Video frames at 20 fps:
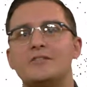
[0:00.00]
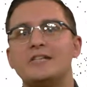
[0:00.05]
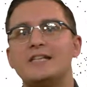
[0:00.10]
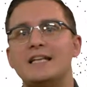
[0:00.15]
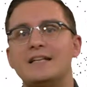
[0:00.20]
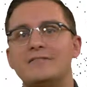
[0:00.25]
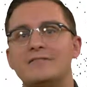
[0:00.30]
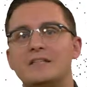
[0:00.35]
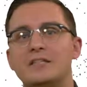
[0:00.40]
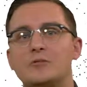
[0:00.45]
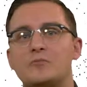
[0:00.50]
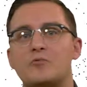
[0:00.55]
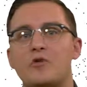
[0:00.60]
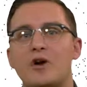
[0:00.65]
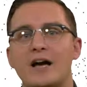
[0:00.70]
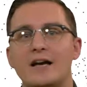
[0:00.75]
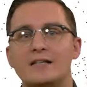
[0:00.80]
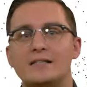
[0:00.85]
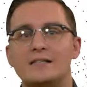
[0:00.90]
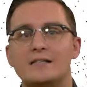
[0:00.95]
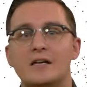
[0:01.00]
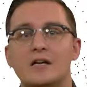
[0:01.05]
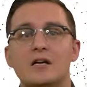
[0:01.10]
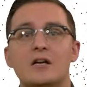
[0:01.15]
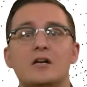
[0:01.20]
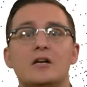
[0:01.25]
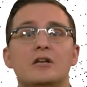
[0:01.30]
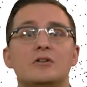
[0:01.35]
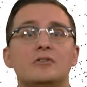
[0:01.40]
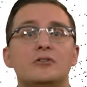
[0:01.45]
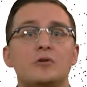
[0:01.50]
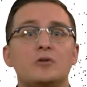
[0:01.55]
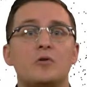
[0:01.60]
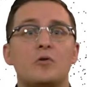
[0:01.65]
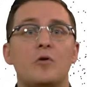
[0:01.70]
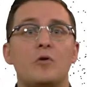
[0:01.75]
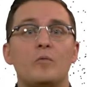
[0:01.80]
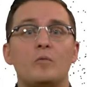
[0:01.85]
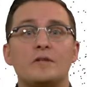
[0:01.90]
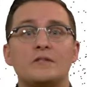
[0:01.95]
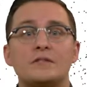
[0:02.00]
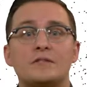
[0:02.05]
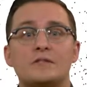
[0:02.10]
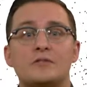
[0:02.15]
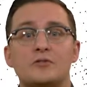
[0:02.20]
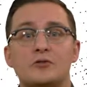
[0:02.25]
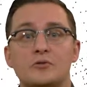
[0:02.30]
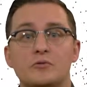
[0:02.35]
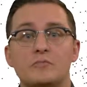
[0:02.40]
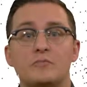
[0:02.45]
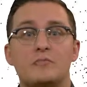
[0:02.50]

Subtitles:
the Netflix prize, the goal was to